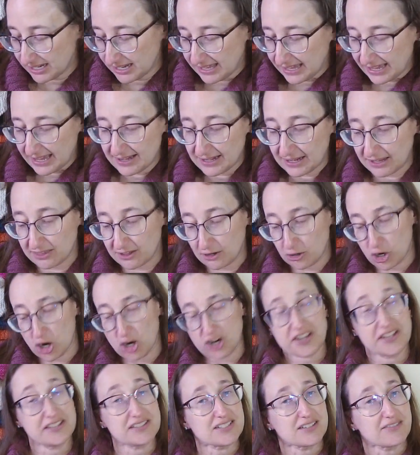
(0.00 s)
Again, there are
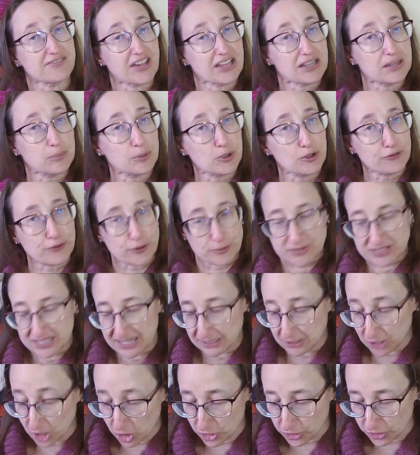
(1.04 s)
kits available from
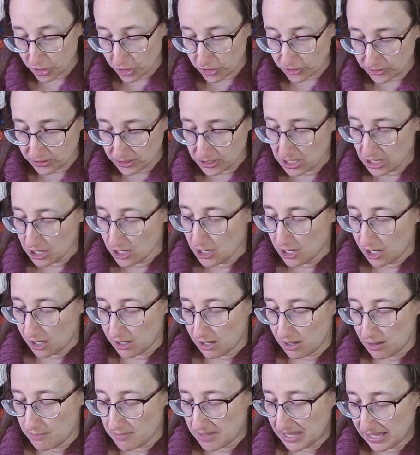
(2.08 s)
Zen Yarn
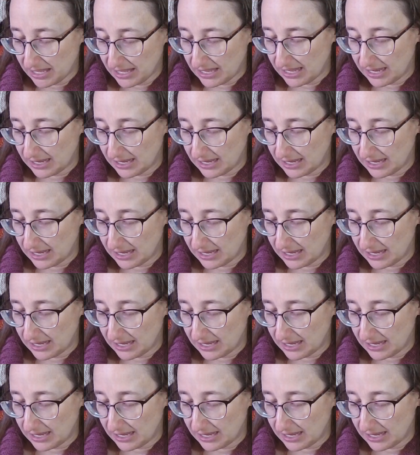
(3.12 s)
Garden.